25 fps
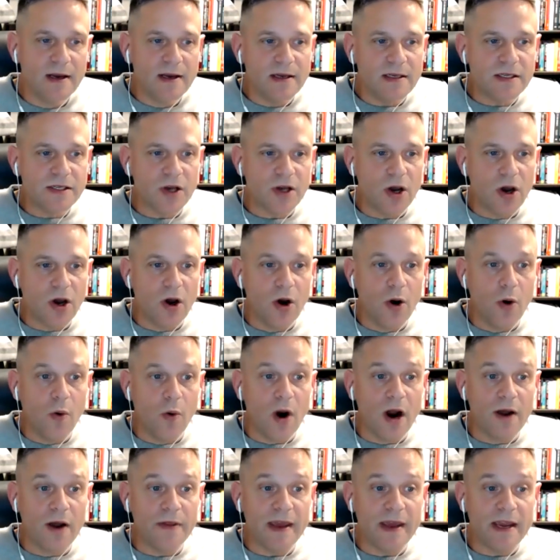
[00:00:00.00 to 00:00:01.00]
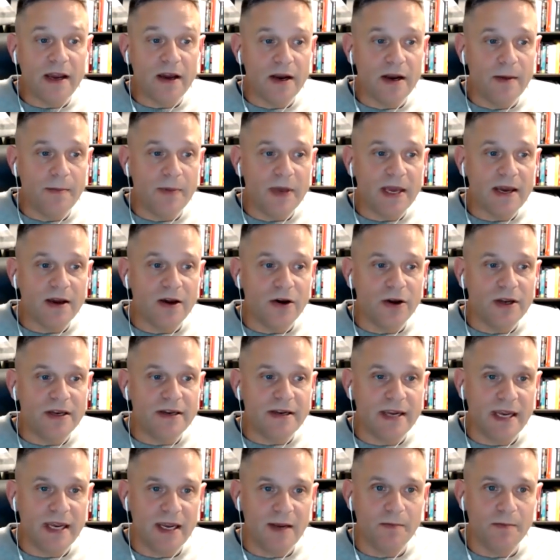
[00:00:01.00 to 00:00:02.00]
So, are they going to be a good
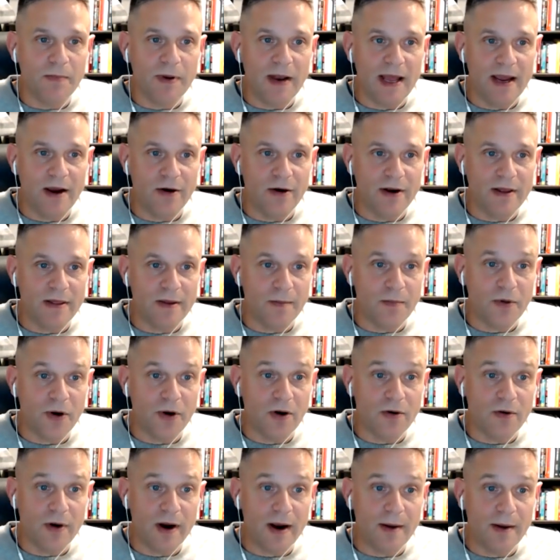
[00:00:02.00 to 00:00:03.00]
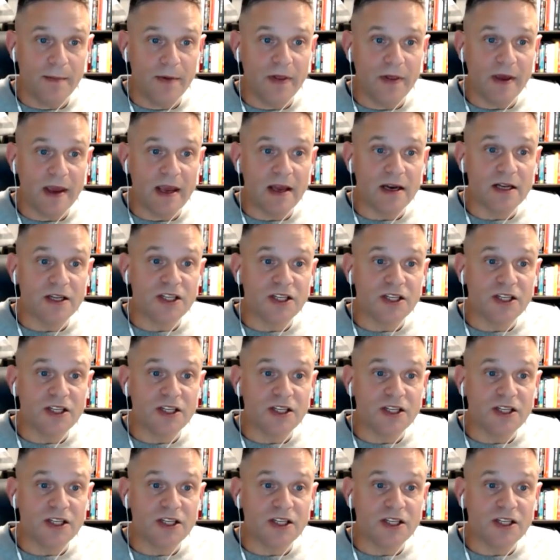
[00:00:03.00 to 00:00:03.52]
team player in the program? Are they going to